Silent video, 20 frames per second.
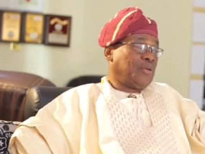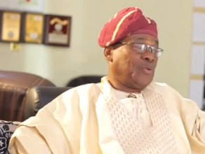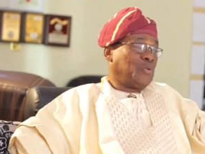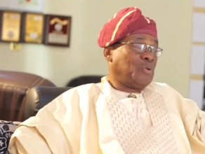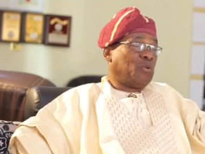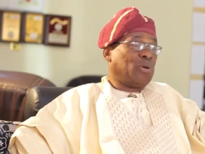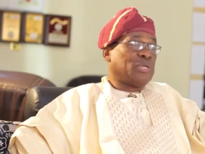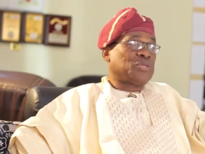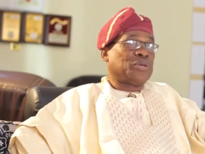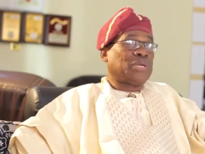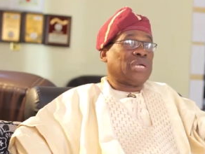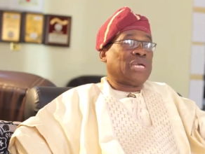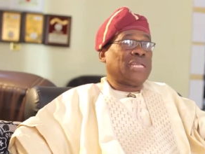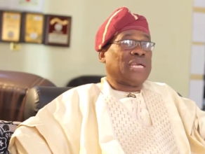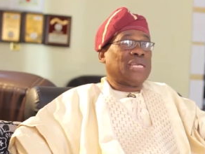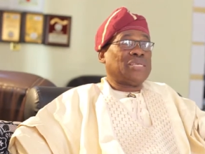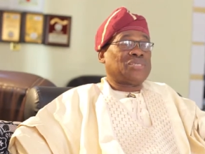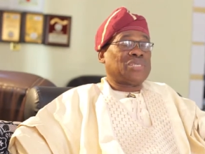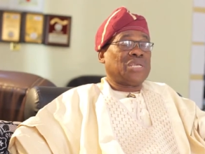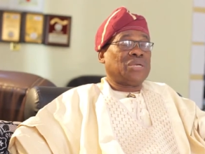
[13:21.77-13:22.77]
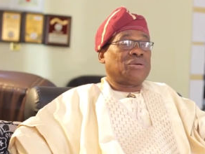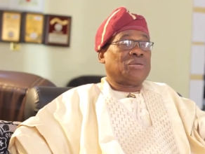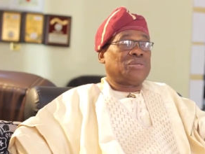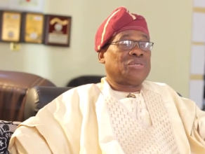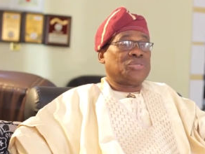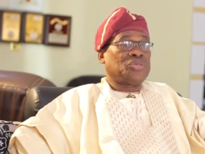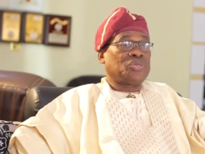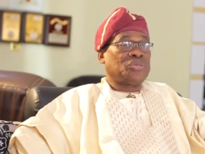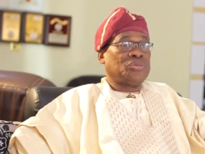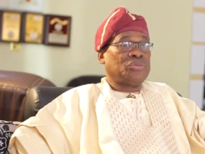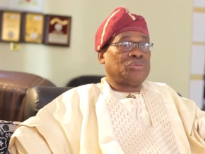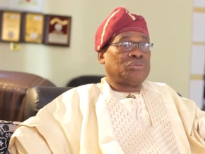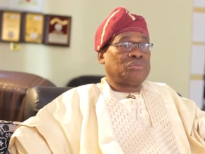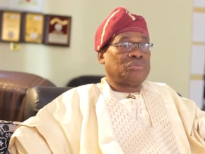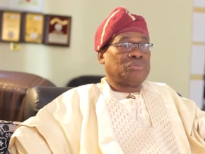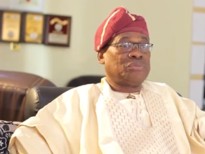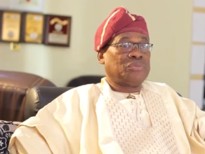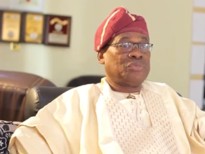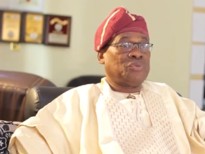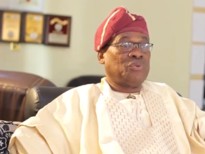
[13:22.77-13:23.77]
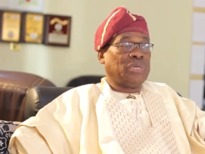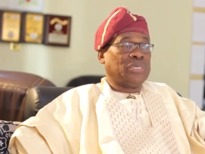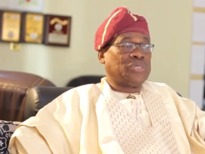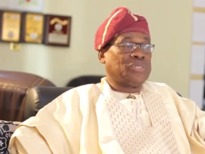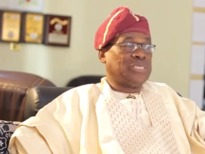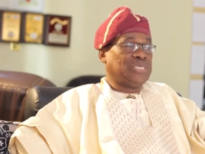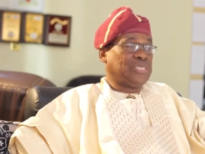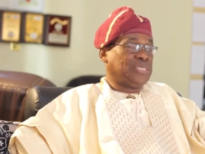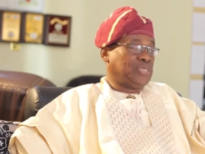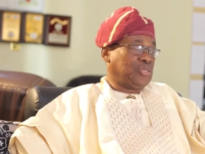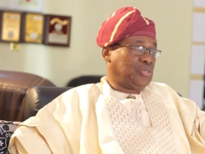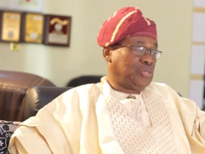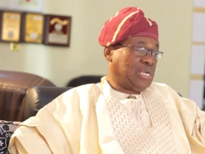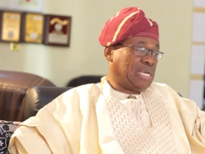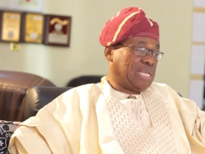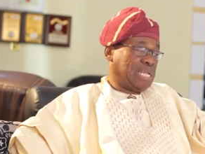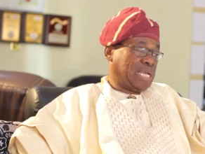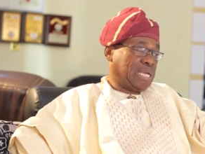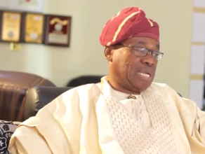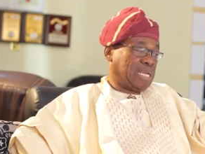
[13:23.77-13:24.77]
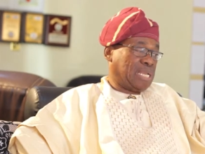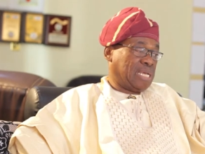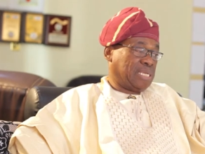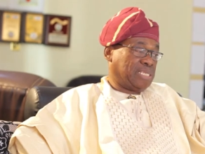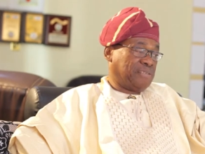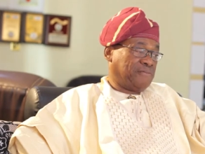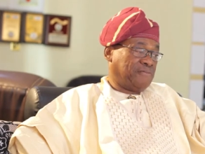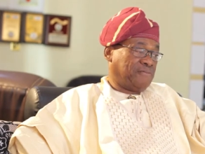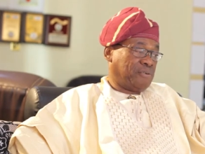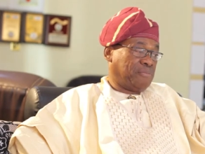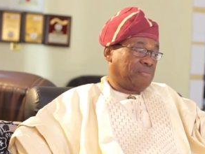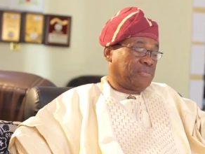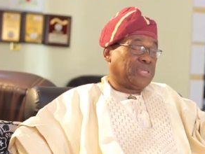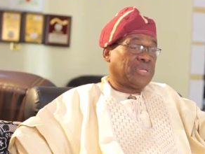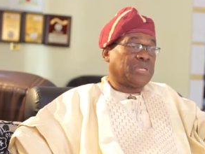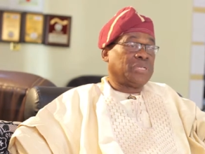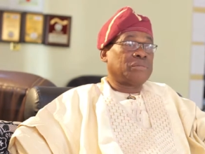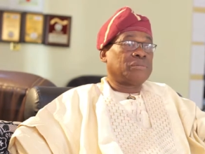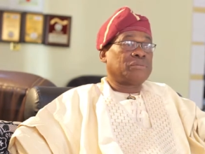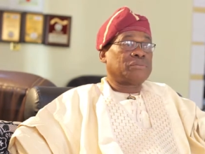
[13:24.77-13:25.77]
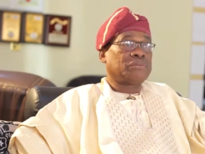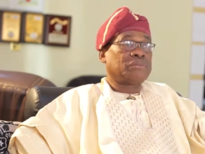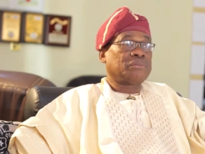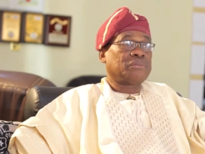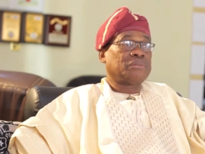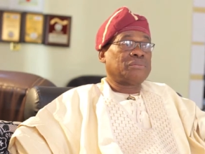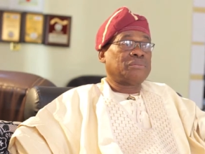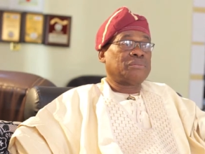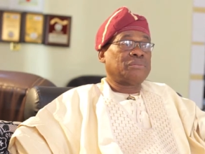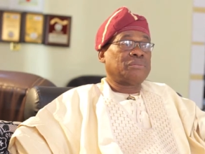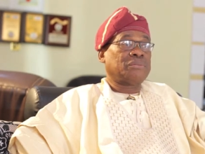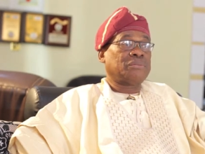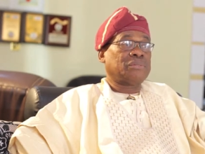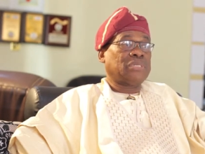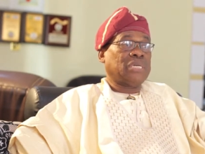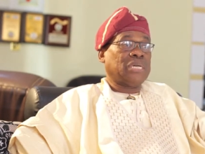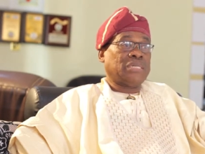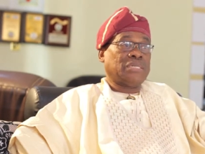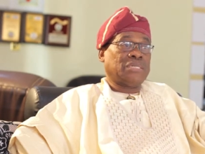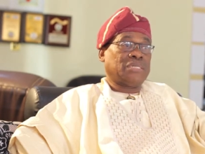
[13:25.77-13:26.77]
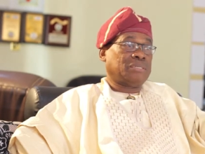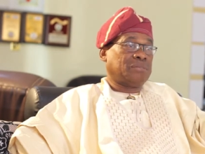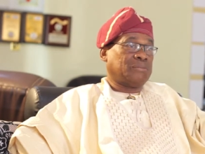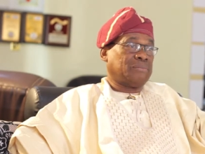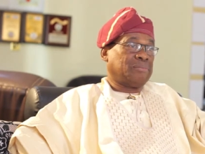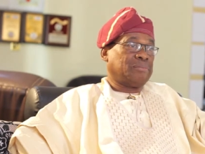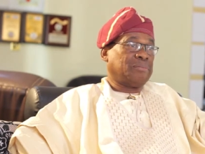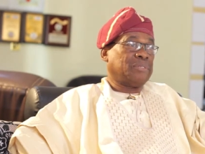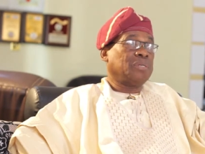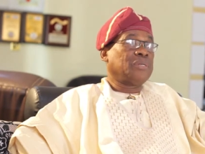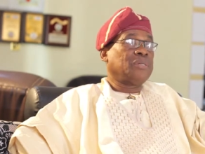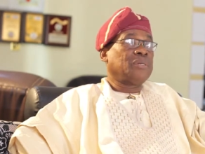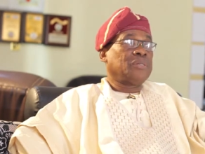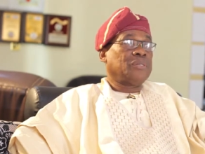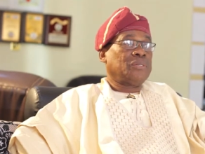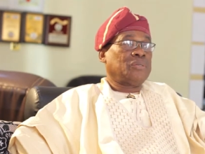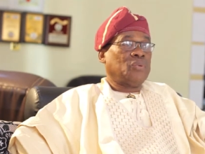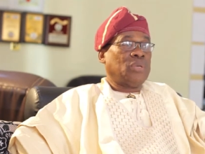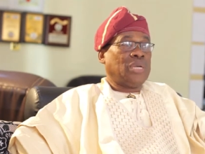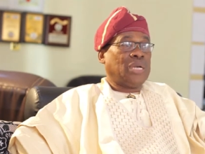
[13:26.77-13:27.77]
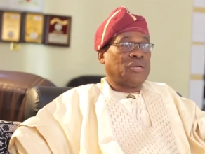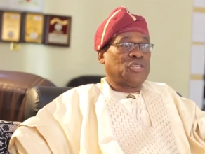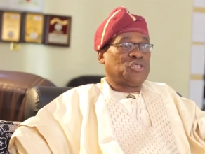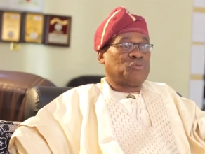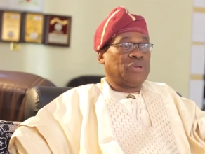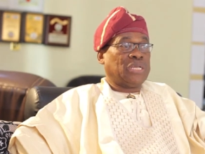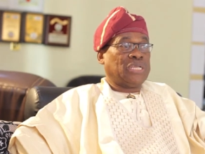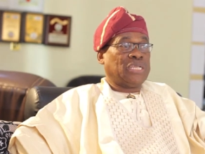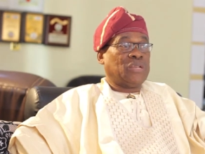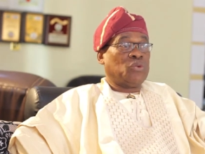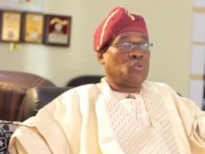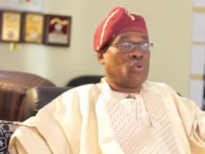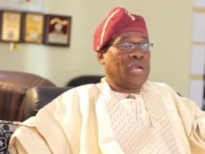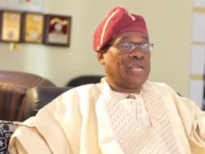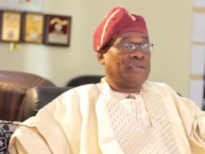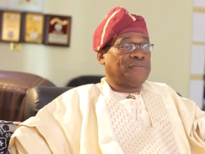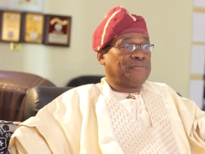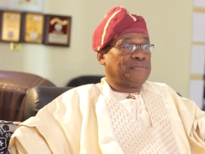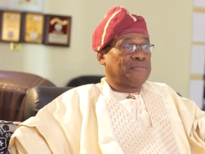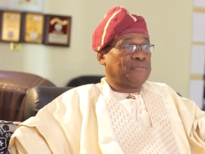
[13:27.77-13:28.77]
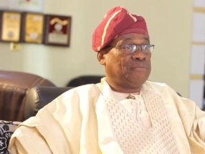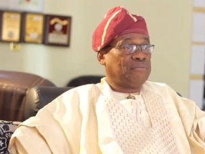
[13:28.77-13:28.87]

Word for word: we were together in secondary school. We were sitting together in class in Form 3. And we are husband and wife